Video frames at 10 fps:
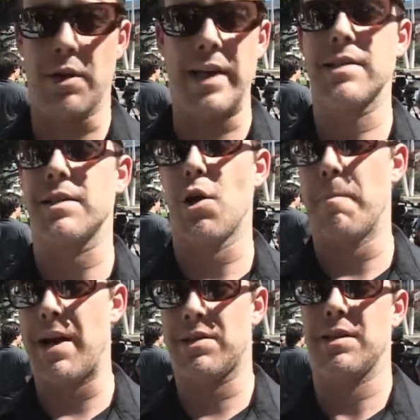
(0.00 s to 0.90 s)
there is
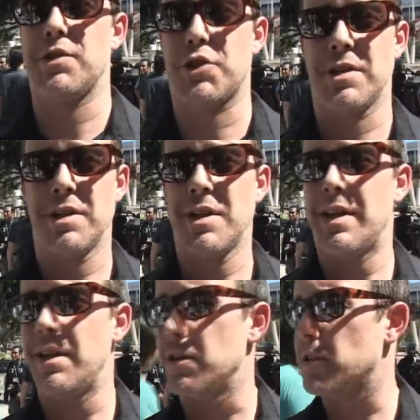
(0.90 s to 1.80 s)
no message.
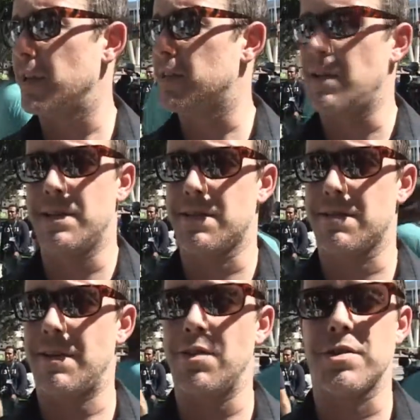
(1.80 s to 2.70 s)
There's
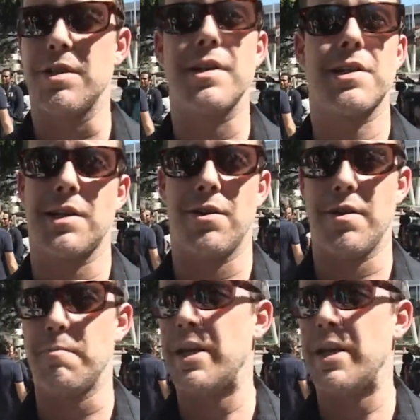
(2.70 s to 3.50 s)
a dictionary of